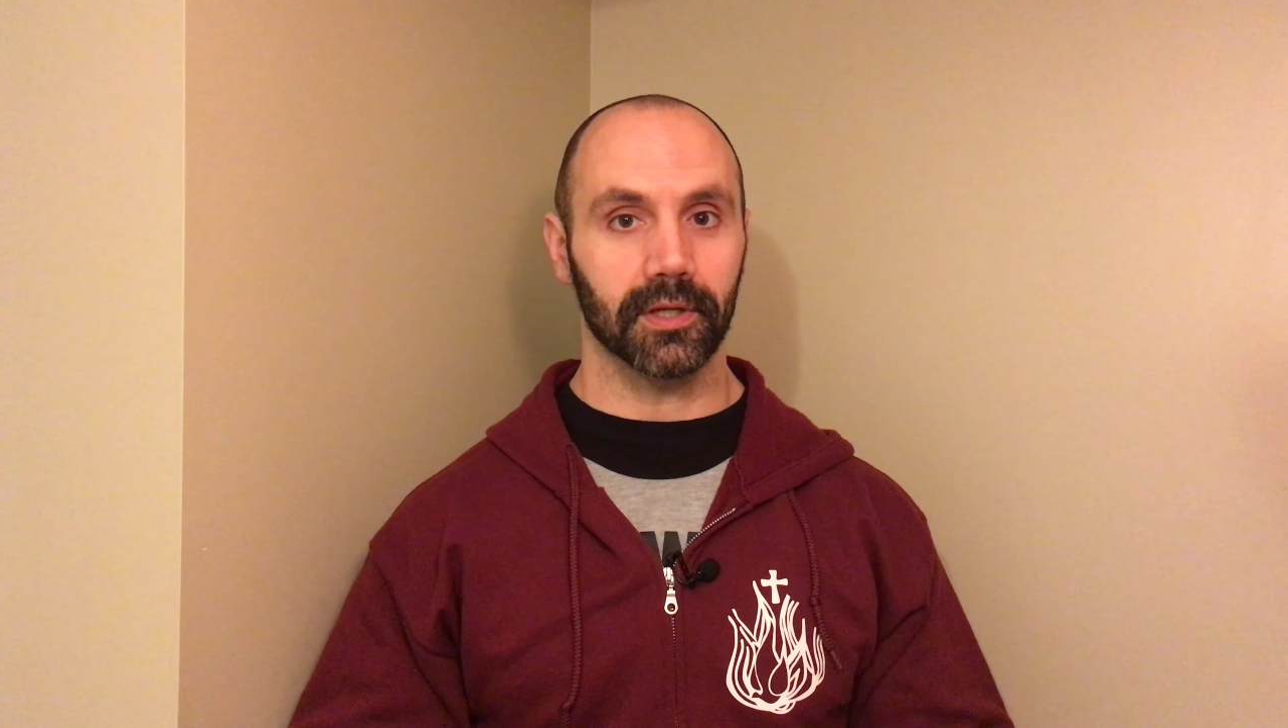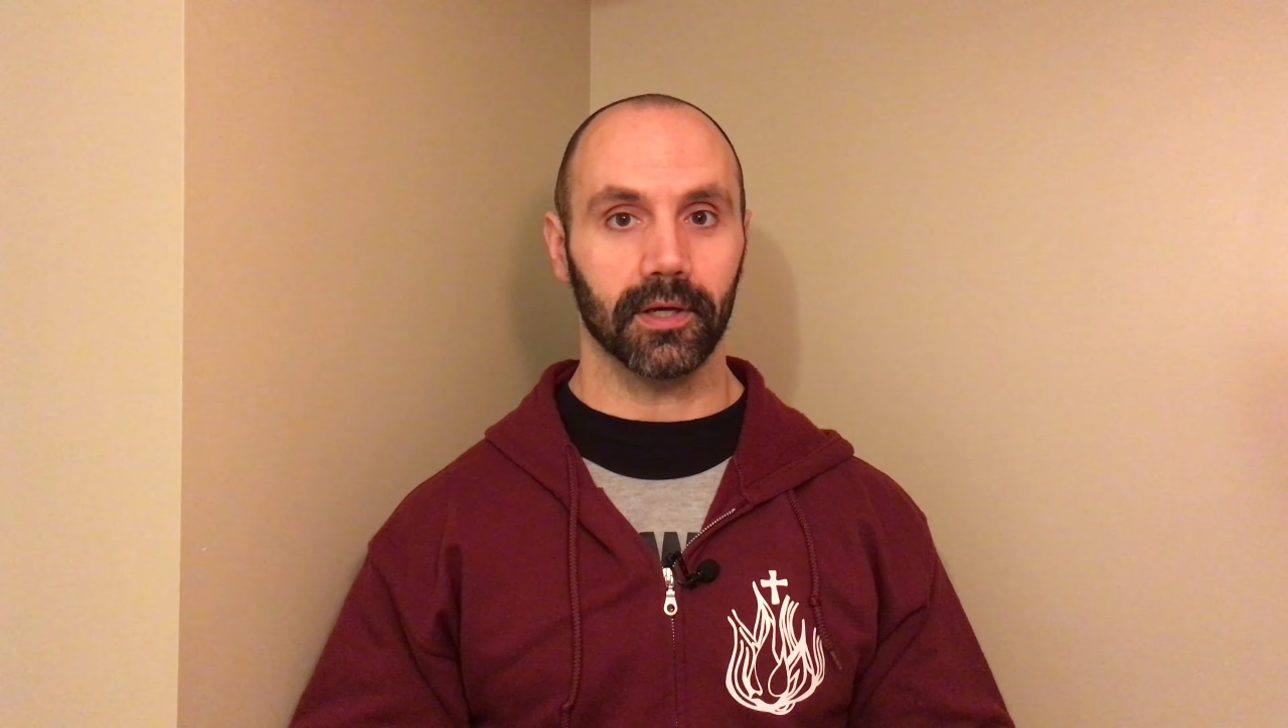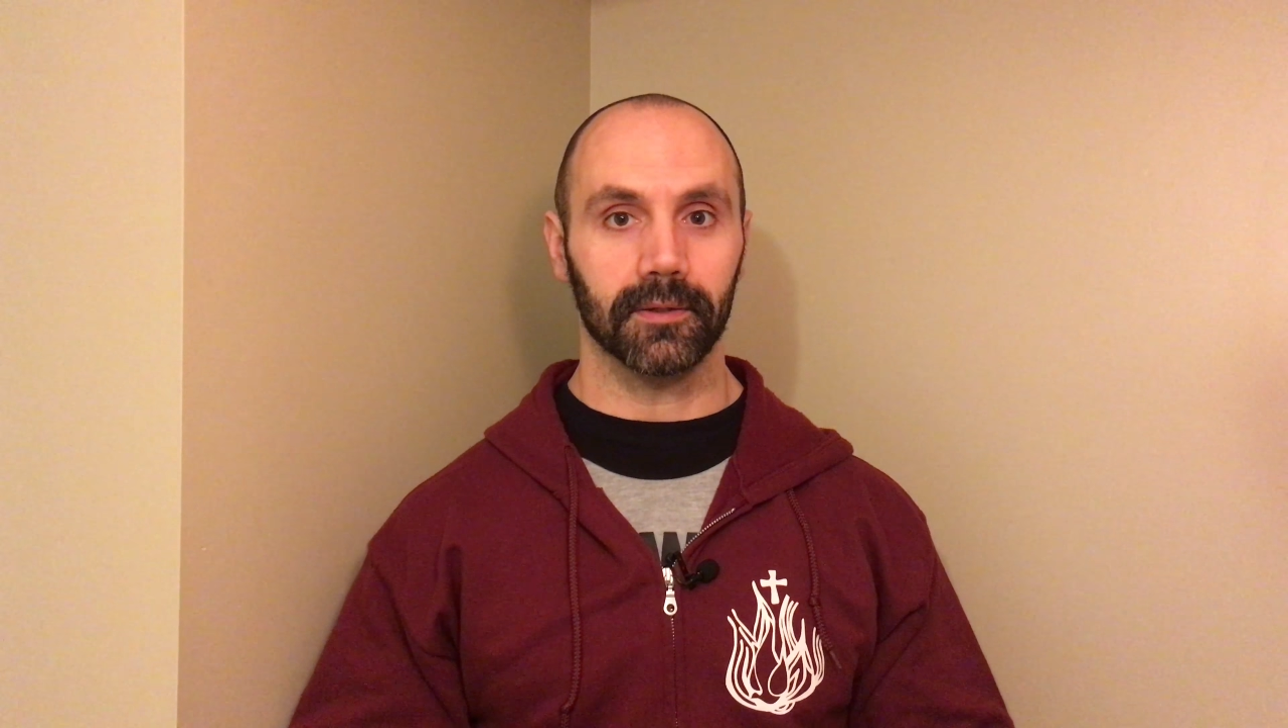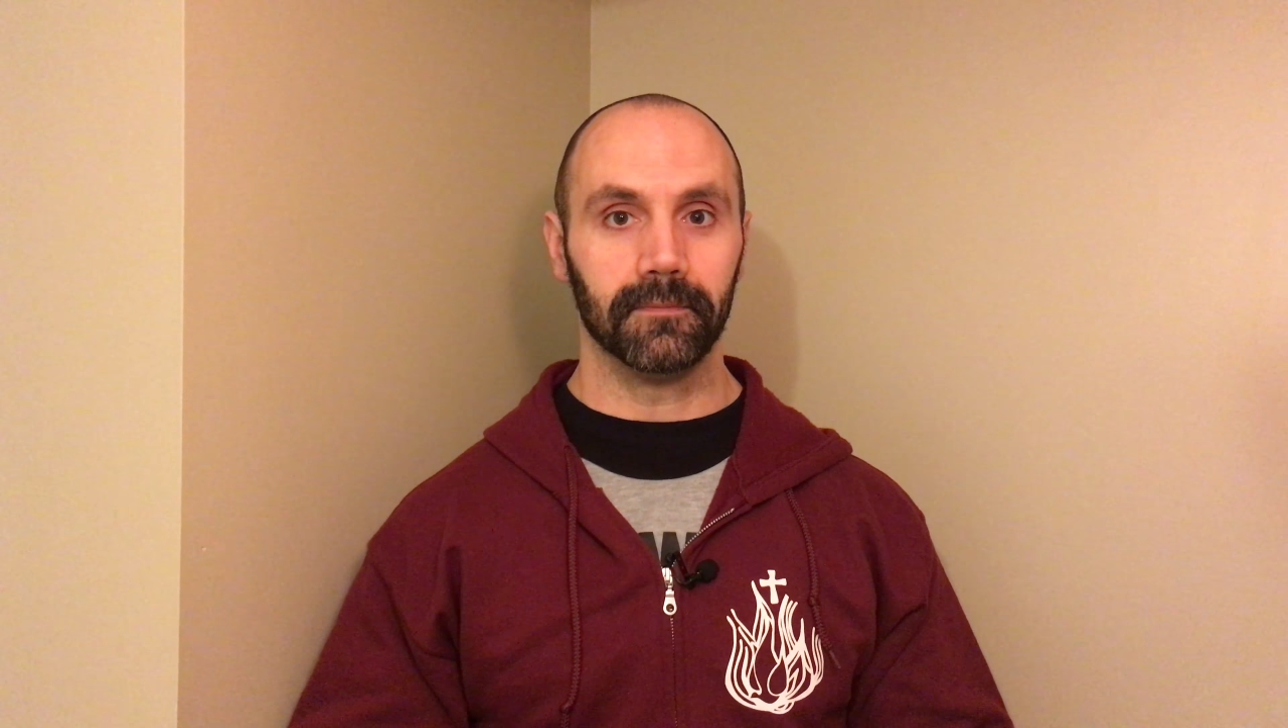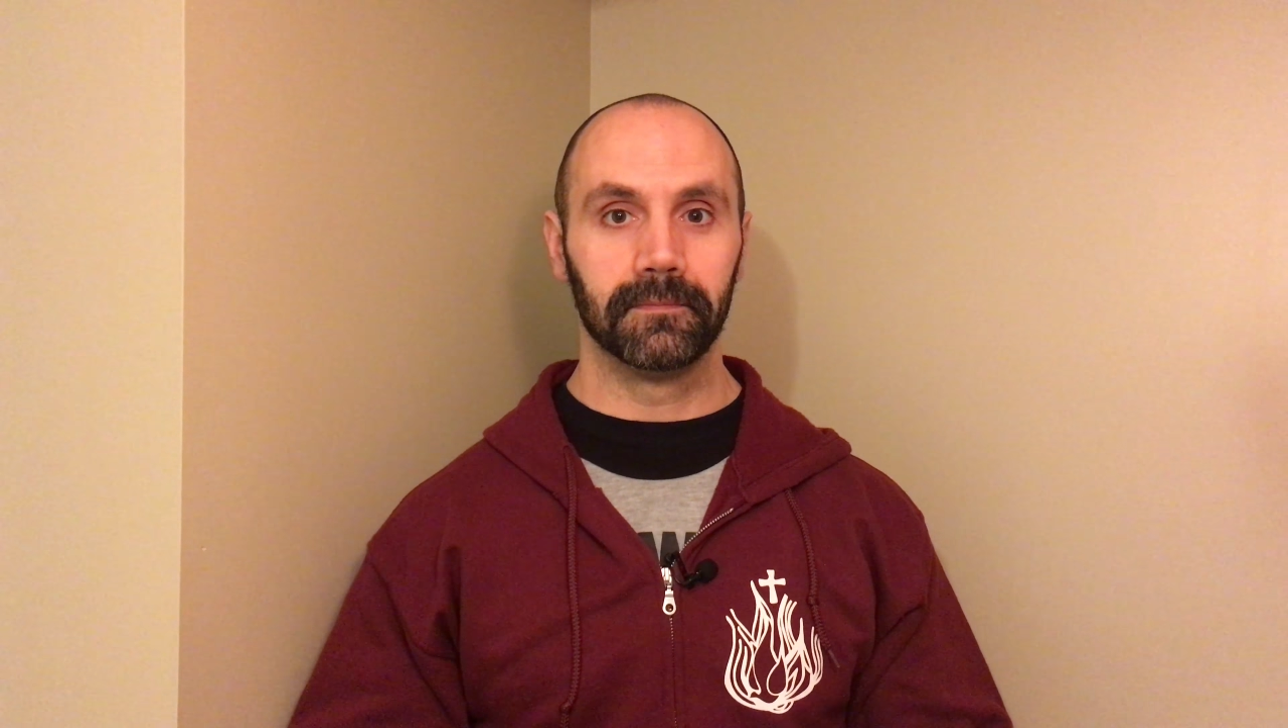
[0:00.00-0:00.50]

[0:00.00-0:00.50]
God.